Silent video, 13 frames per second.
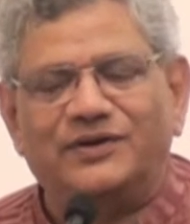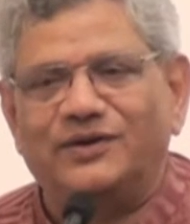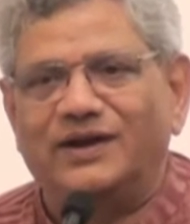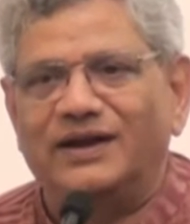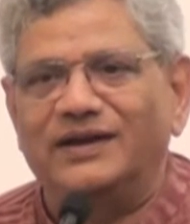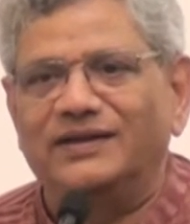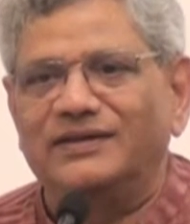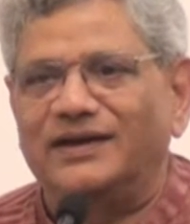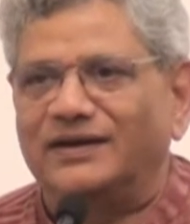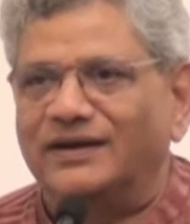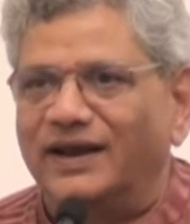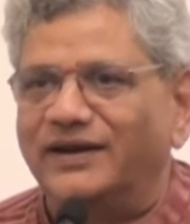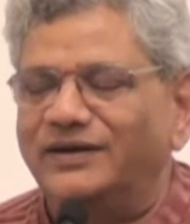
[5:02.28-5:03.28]
to London
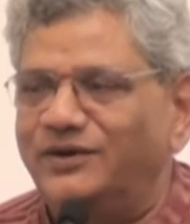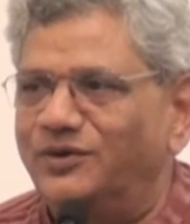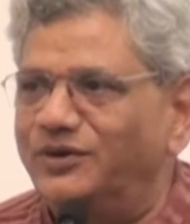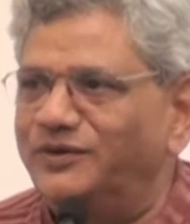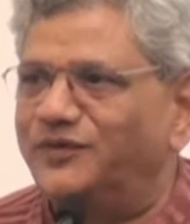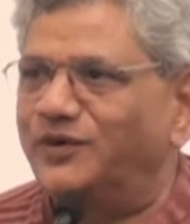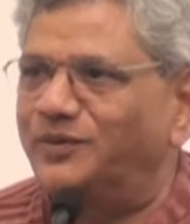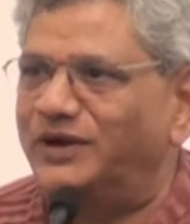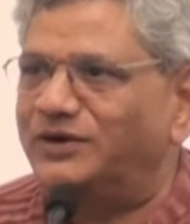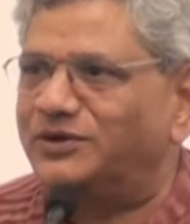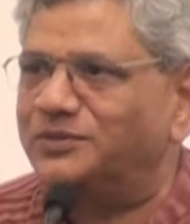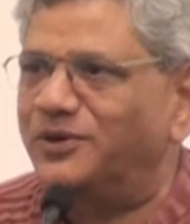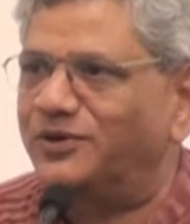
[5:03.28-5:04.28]
that night, knowing full
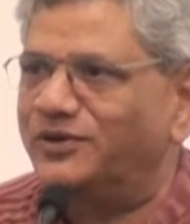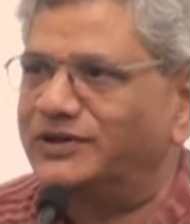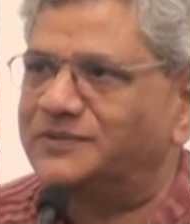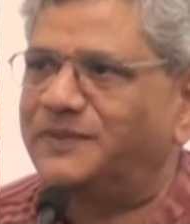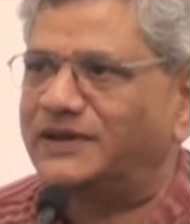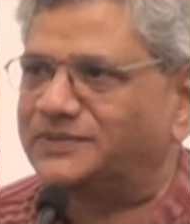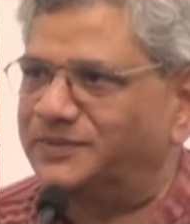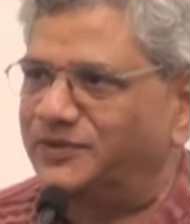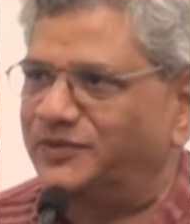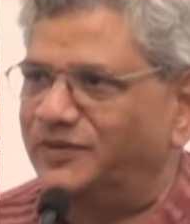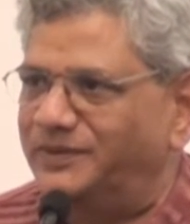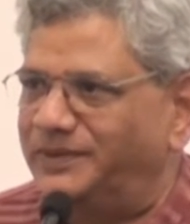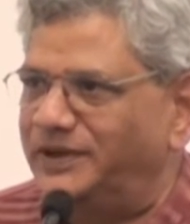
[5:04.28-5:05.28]
well tomorrow his
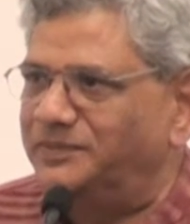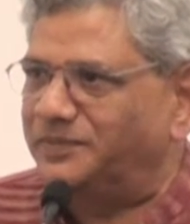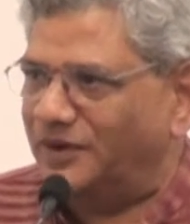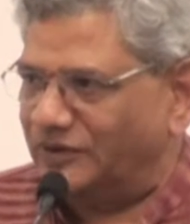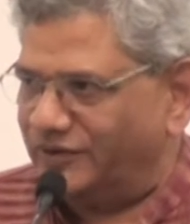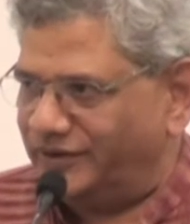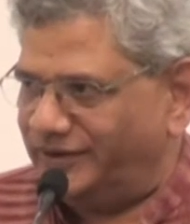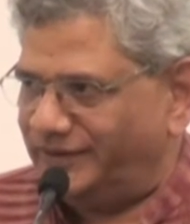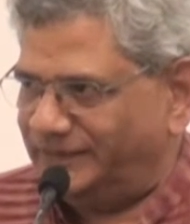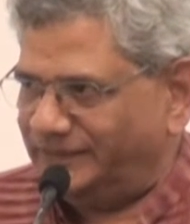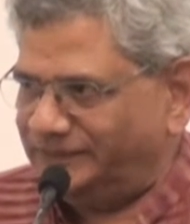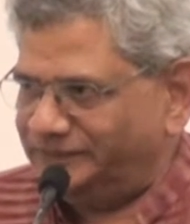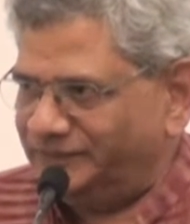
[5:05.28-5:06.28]
passport will be impounded.
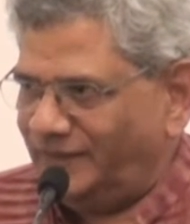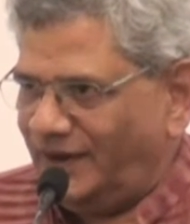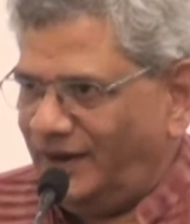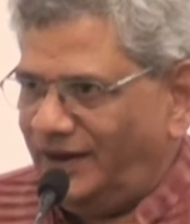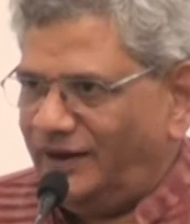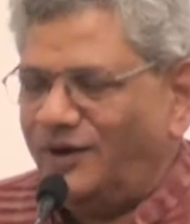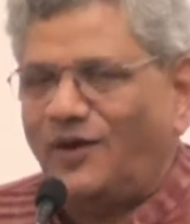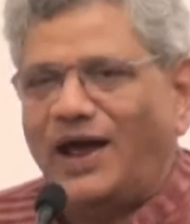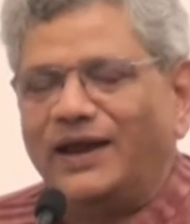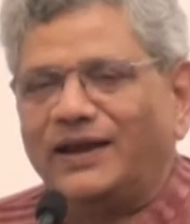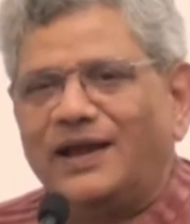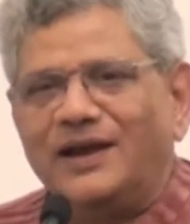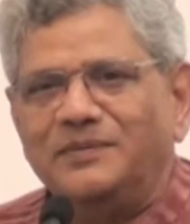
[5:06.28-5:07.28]
Now,
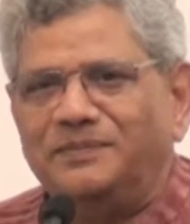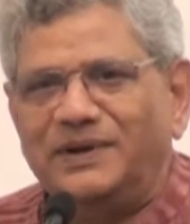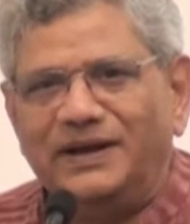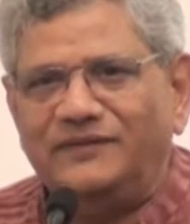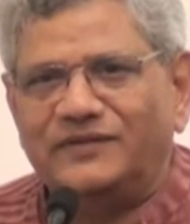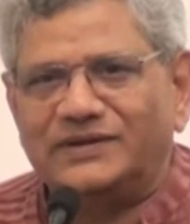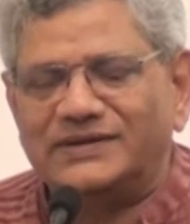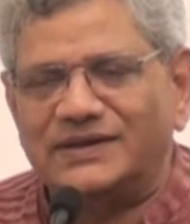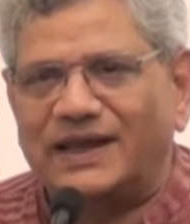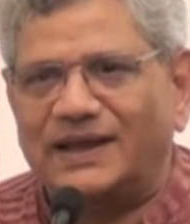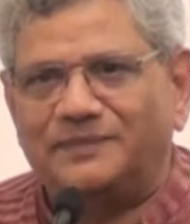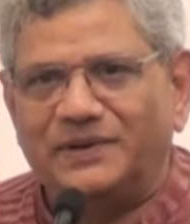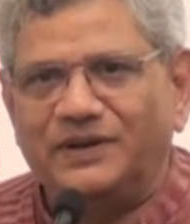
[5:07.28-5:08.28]
I can't believe this is
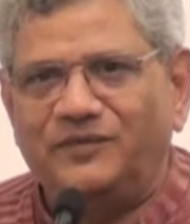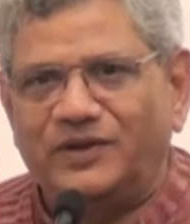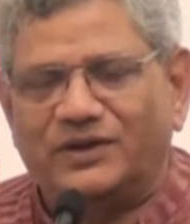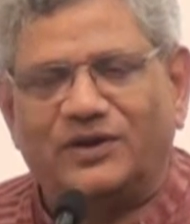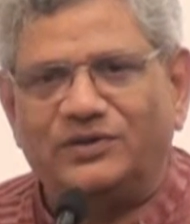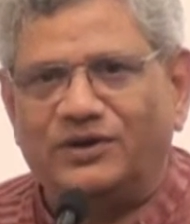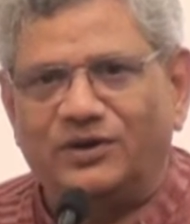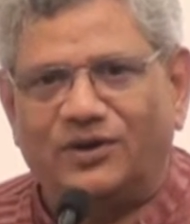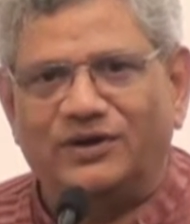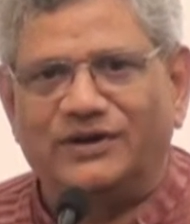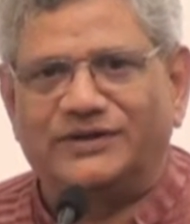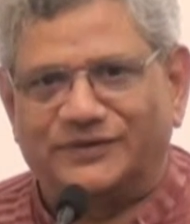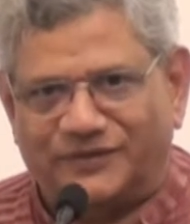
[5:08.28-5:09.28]
happening without the
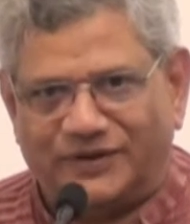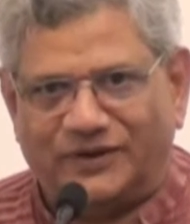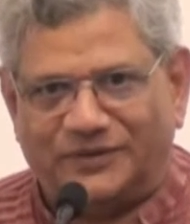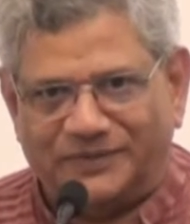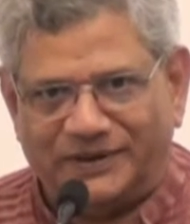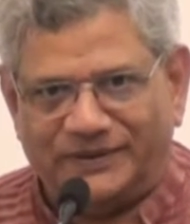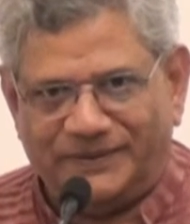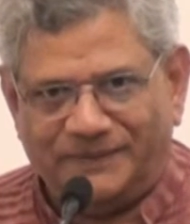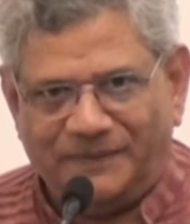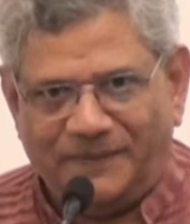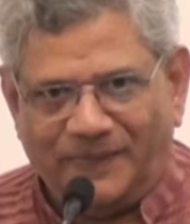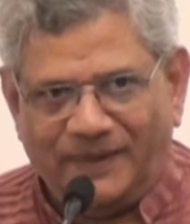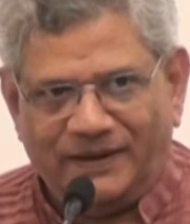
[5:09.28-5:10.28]
knowledge of the government.
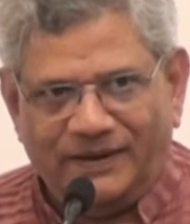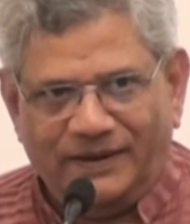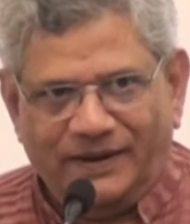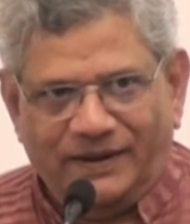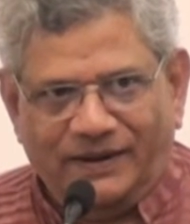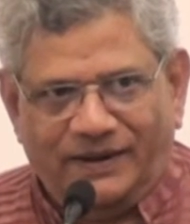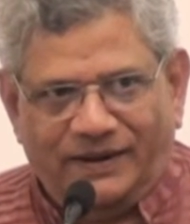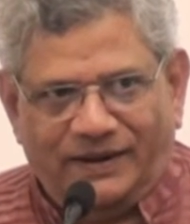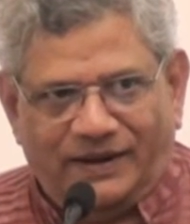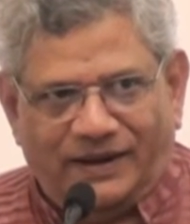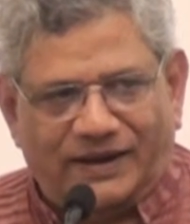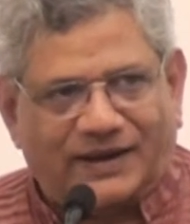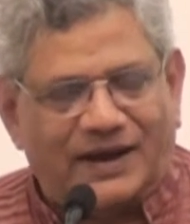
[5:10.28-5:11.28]

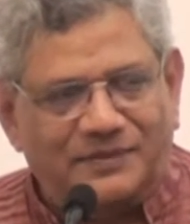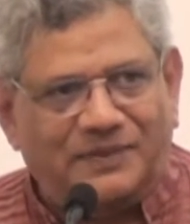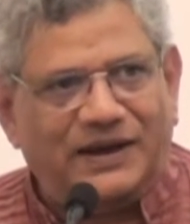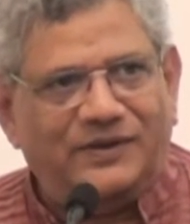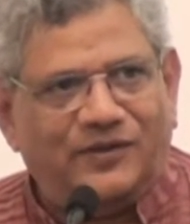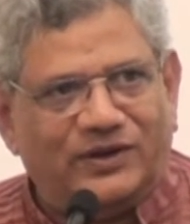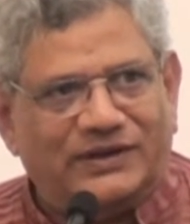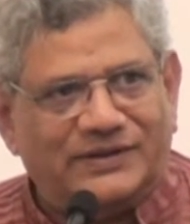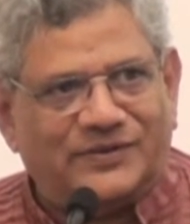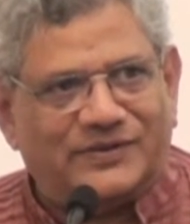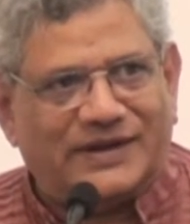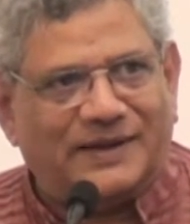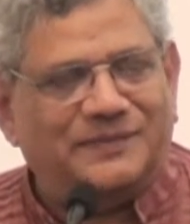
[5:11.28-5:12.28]
I can't believe all this
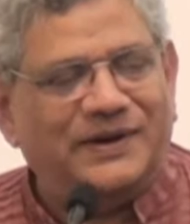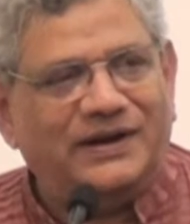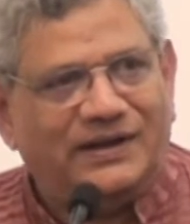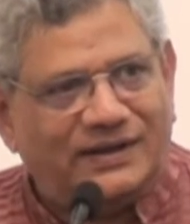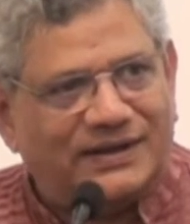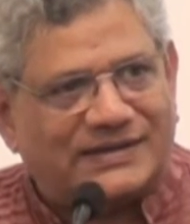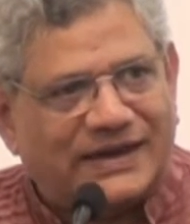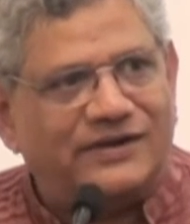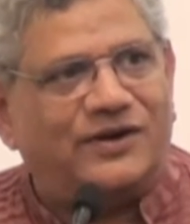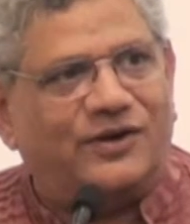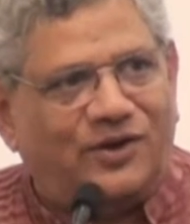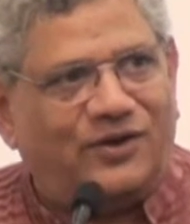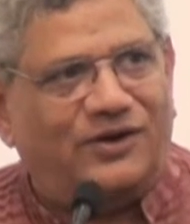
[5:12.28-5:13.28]
was happening in the
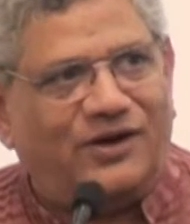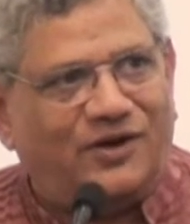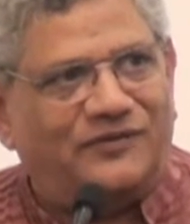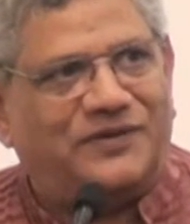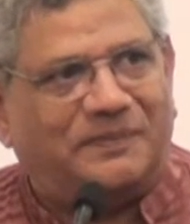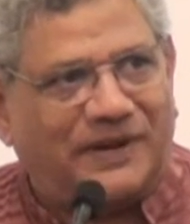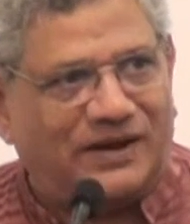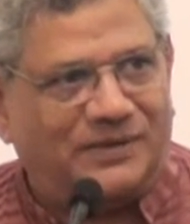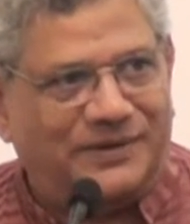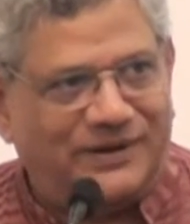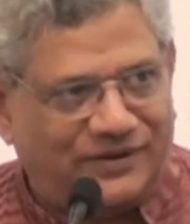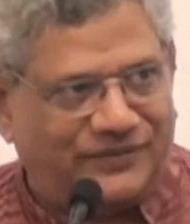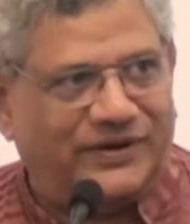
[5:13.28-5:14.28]
central hall of the
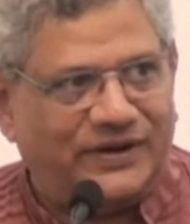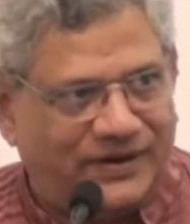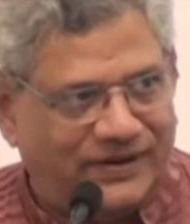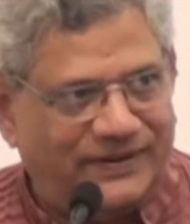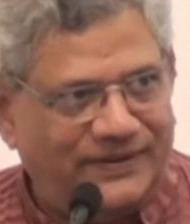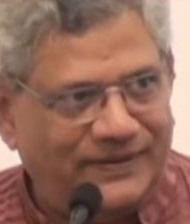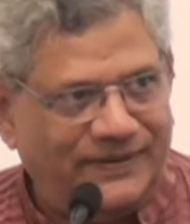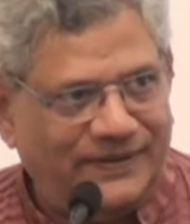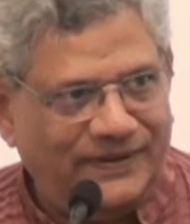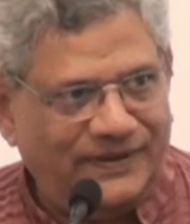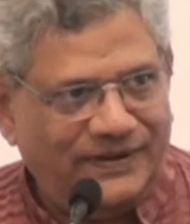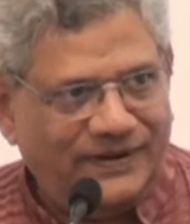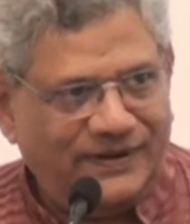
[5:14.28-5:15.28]
Parliament of India
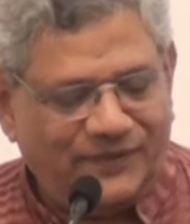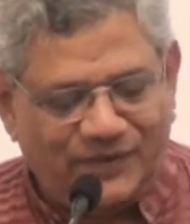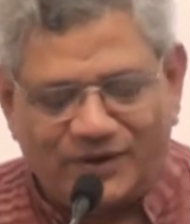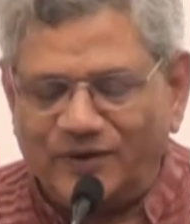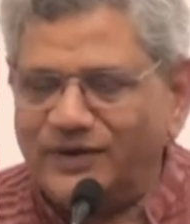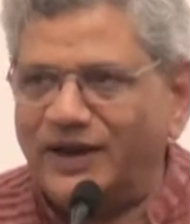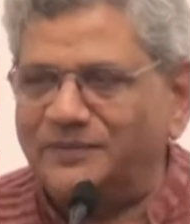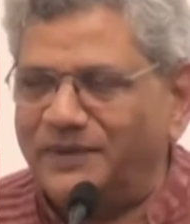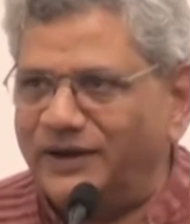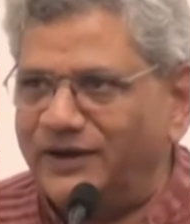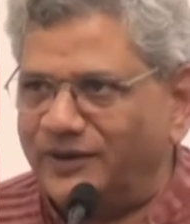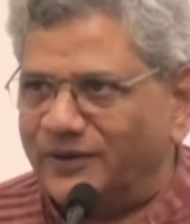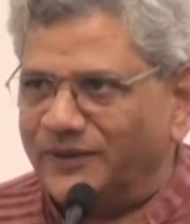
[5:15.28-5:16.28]
without that
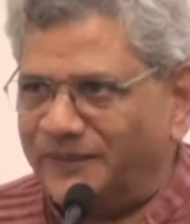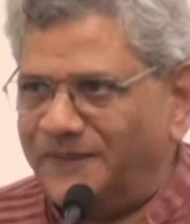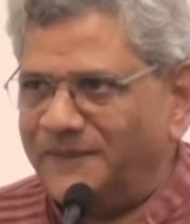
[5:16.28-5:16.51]
being known.